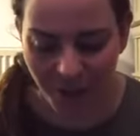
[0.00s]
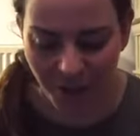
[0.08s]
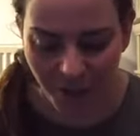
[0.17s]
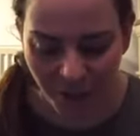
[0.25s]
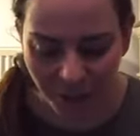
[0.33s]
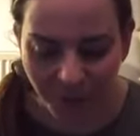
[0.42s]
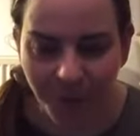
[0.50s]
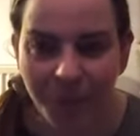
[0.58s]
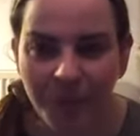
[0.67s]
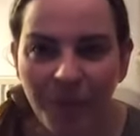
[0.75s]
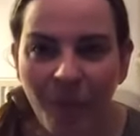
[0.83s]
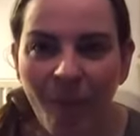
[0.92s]
So,
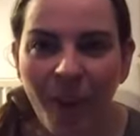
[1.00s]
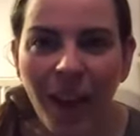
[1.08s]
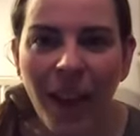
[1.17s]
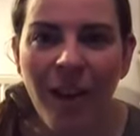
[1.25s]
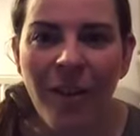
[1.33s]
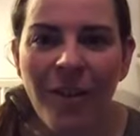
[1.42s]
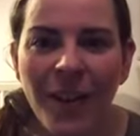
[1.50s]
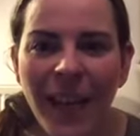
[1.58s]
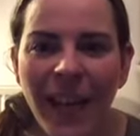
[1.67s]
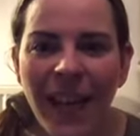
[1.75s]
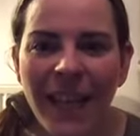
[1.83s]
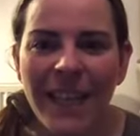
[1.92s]

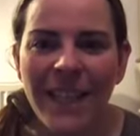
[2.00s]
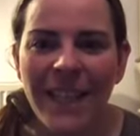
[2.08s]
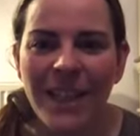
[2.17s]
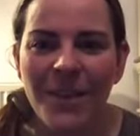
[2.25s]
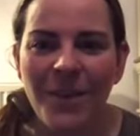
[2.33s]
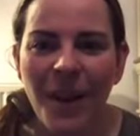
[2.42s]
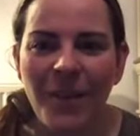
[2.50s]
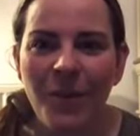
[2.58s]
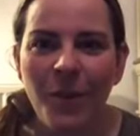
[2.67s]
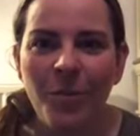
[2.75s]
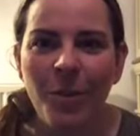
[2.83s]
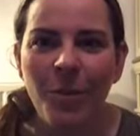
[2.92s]
okay, I can see there's quite a
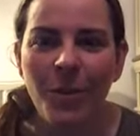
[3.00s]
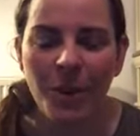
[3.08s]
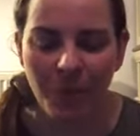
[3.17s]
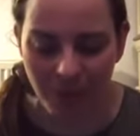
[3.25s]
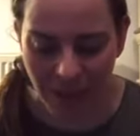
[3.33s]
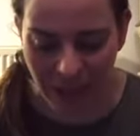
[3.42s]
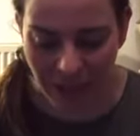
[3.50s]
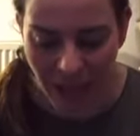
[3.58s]
few people jumped in